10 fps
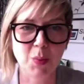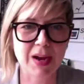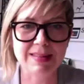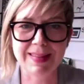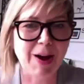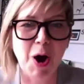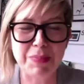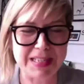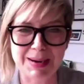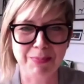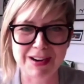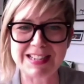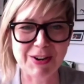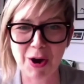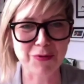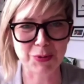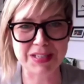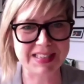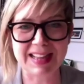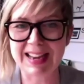in a way that they can't be separated
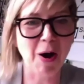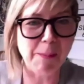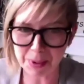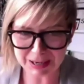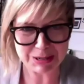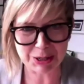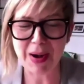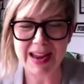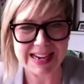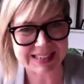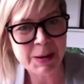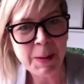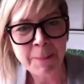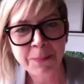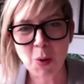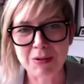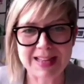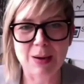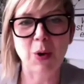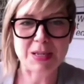afterwards and they can't biodegrade, whereas
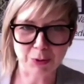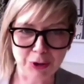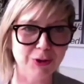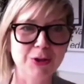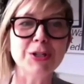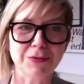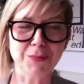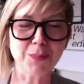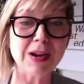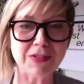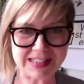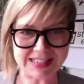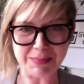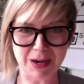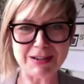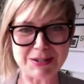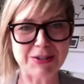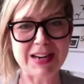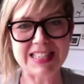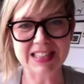that waste product could have previously
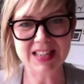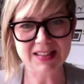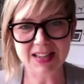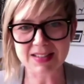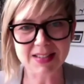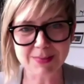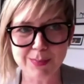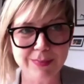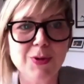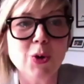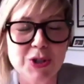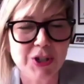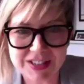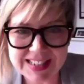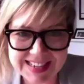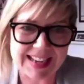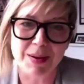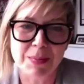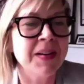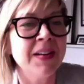biodegraded, then that's not a good
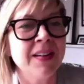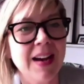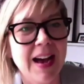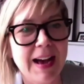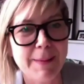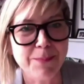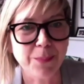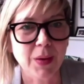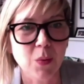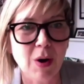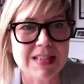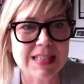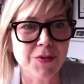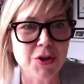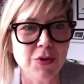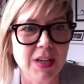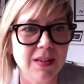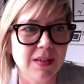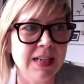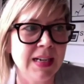idea. Whereas if you
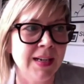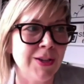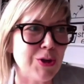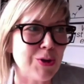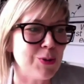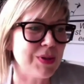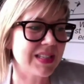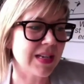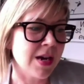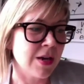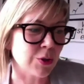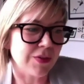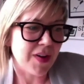can use sort